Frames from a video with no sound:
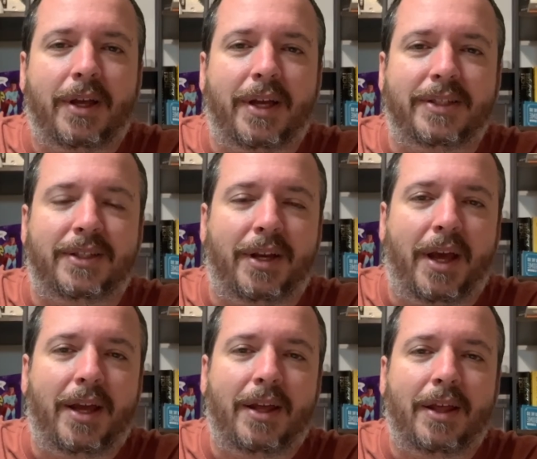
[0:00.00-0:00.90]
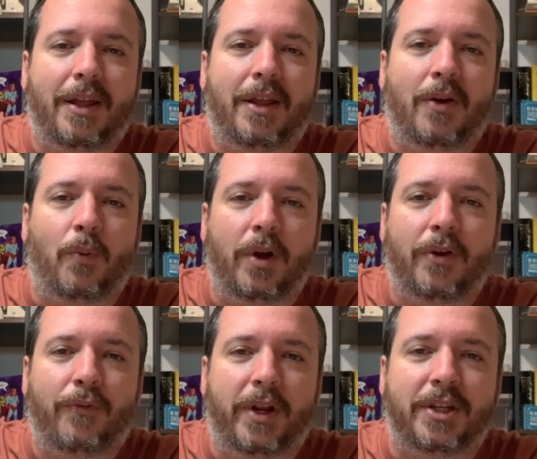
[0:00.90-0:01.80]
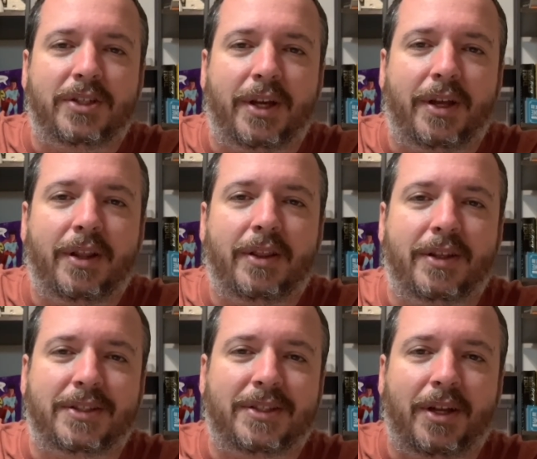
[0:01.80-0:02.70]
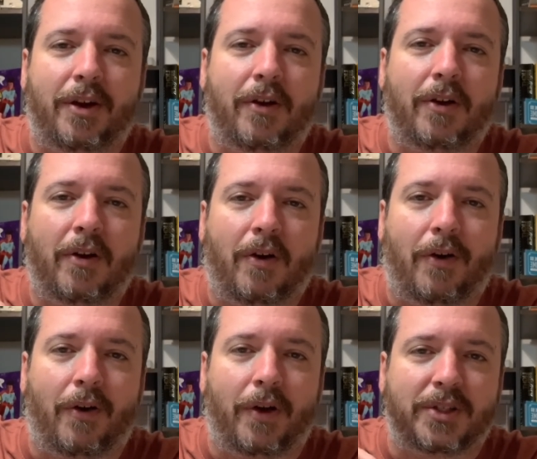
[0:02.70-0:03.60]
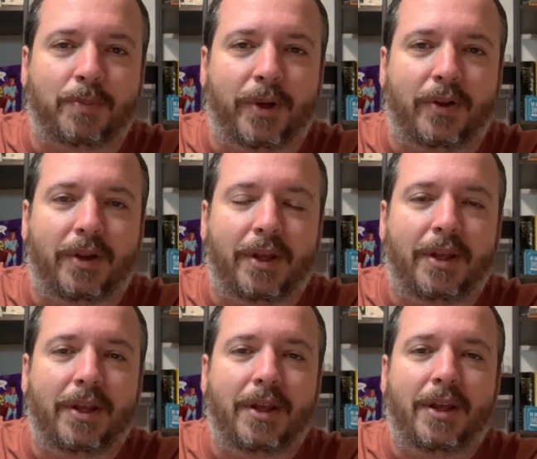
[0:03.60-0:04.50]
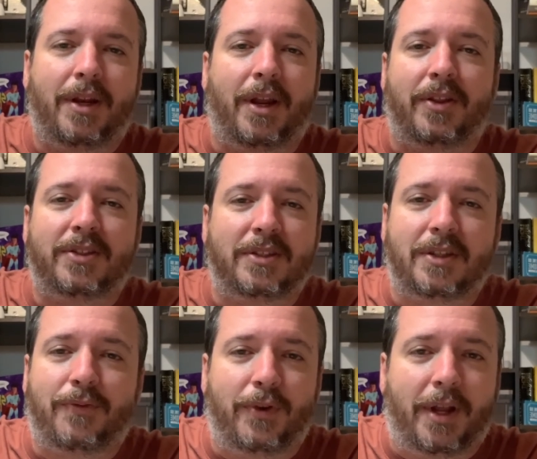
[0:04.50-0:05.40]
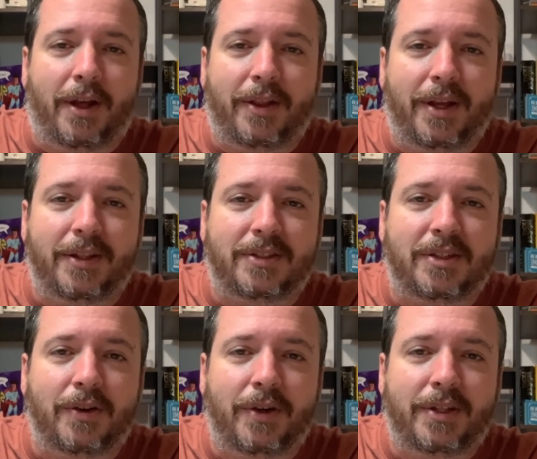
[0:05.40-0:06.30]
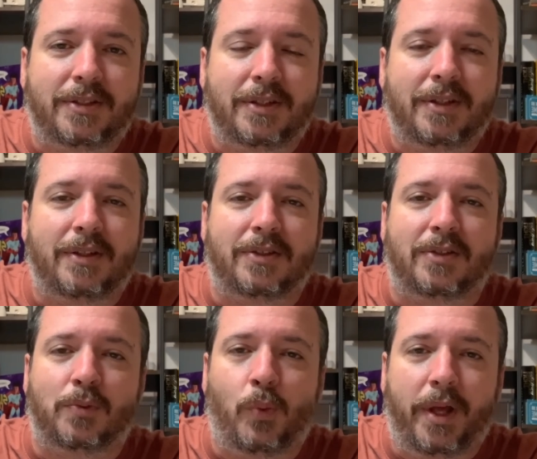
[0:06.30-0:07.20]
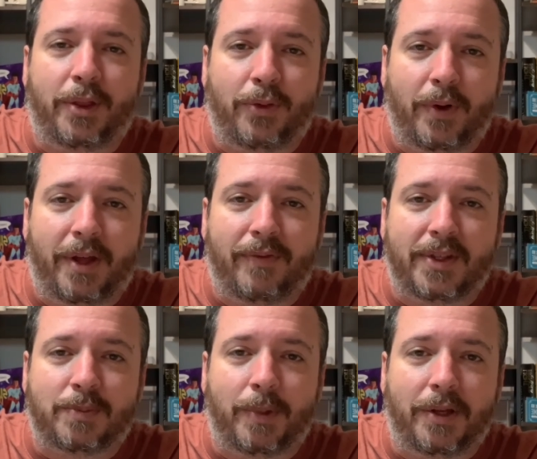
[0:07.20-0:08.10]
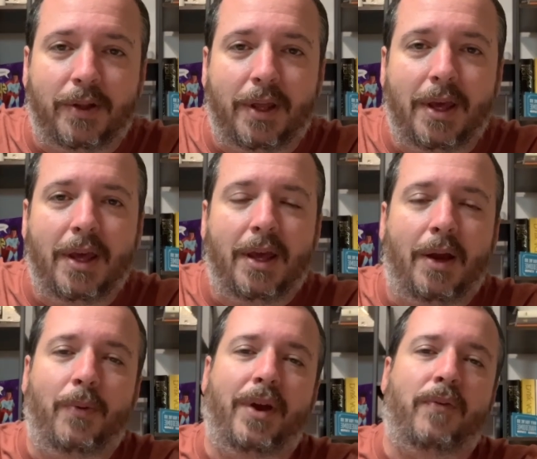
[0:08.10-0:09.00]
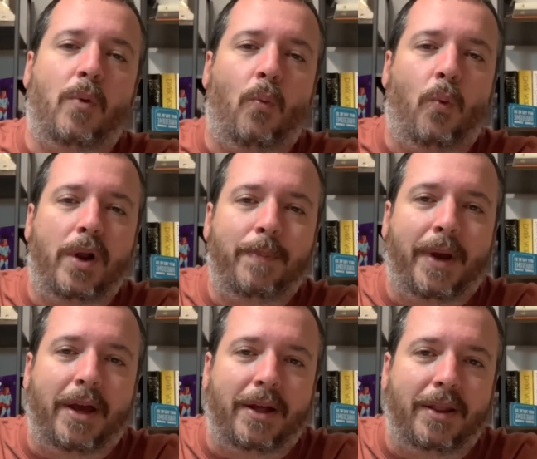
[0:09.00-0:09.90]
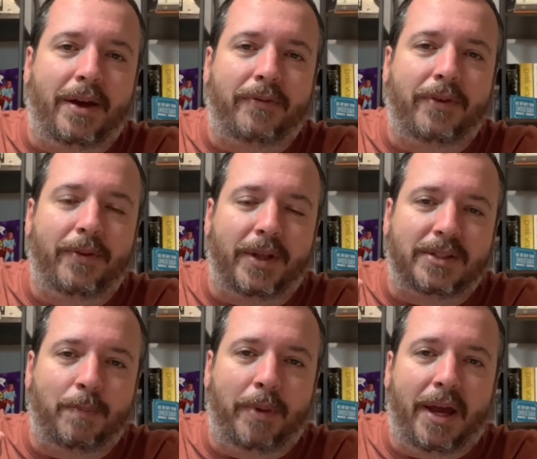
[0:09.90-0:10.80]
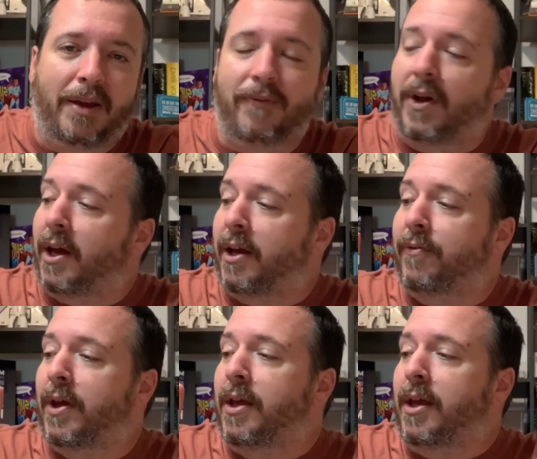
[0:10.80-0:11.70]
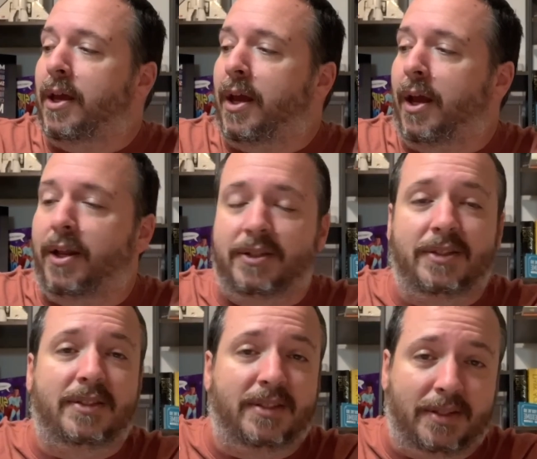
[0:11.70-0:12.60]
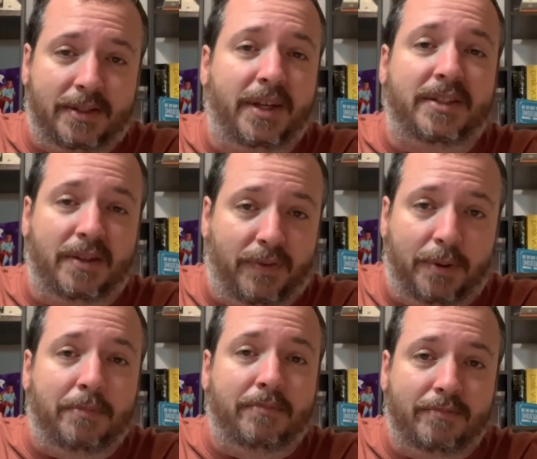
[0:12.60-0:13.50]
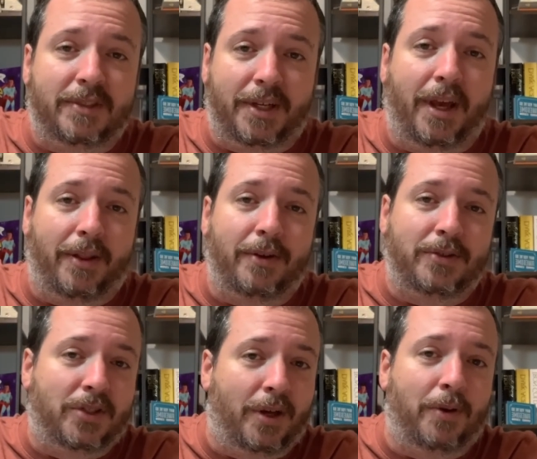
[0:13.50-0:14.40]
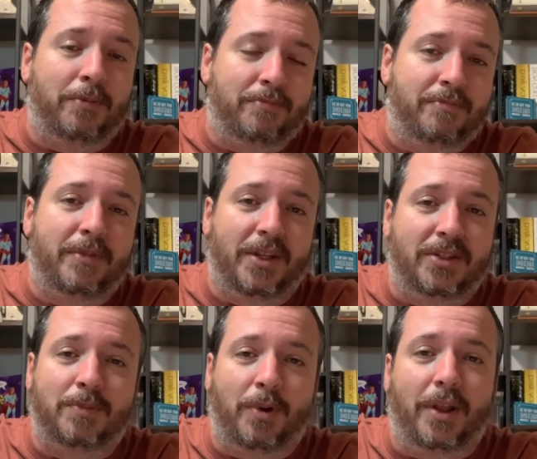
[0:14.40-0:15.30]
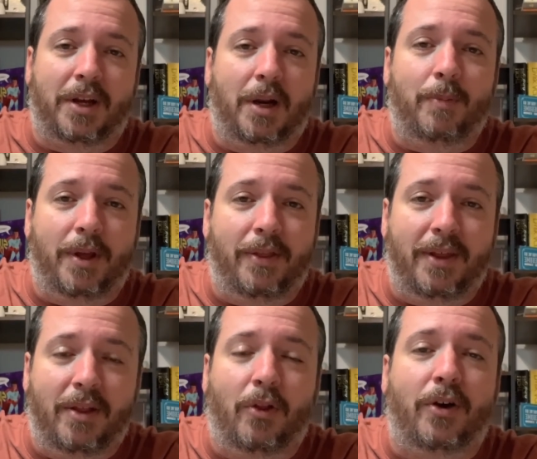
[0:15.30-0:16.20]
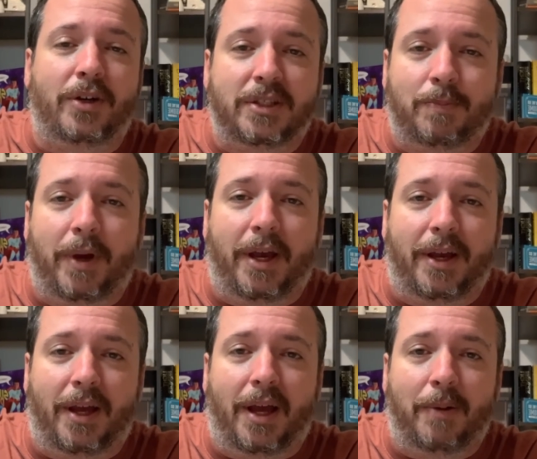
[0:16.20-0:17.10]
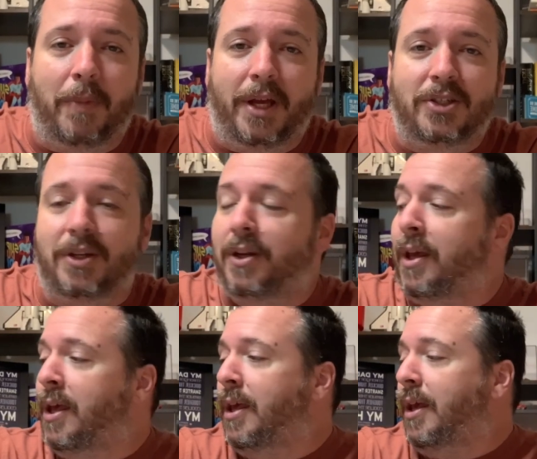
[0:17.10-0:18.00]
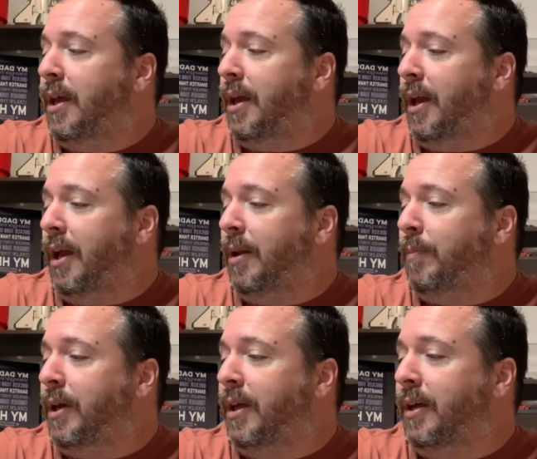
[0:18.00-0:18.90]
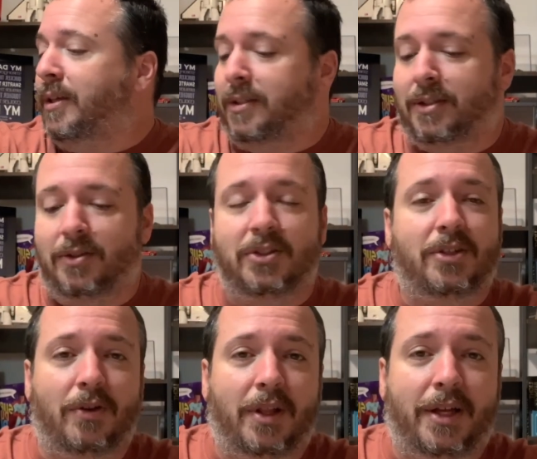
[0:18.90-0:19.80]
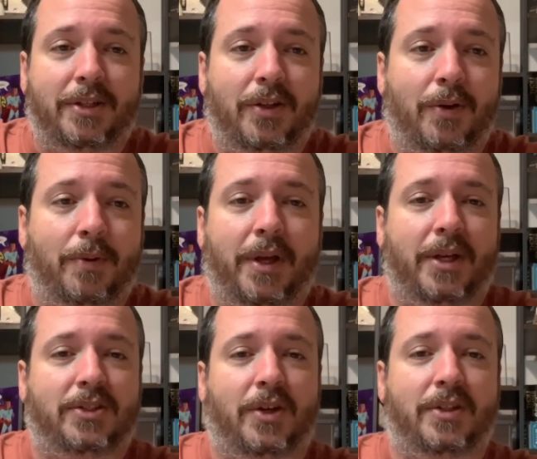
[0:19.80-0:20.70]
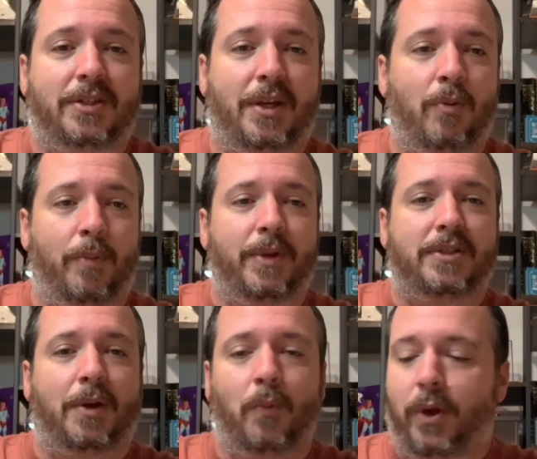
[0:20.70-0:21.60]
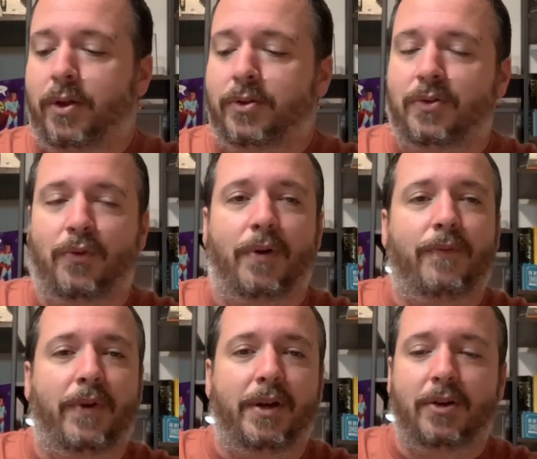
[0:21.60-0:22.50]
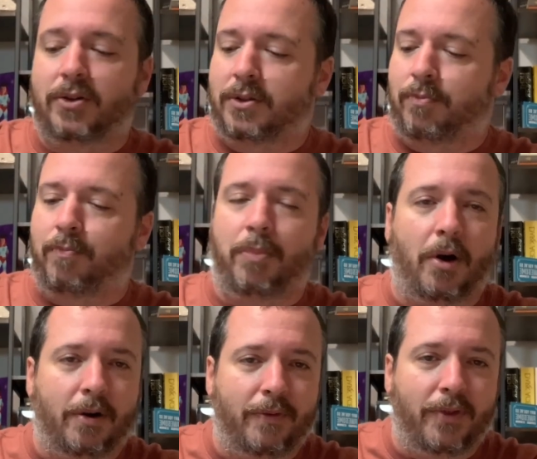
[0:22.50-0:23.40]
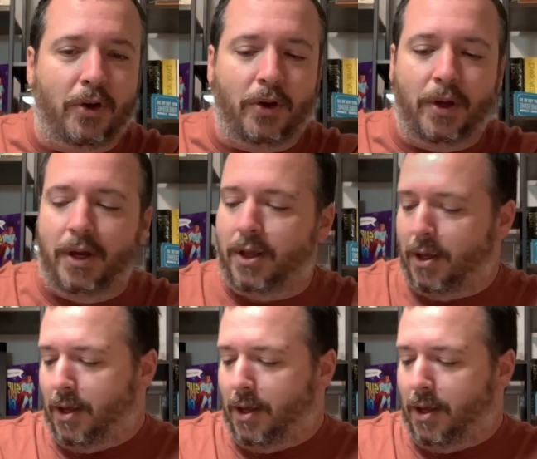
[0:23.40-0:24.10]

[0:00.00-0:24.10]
and today we are finishing the Stinger RS build. Now this is the finale in the series. This is week 3 of this build, and we have one bag left. That's bag 5, and it's 6 of them together. So this is probably going to be the longest bag, I imagine. And because there's still a lot to do. As you can see, we're missing wheels, front fenders, part of the hood.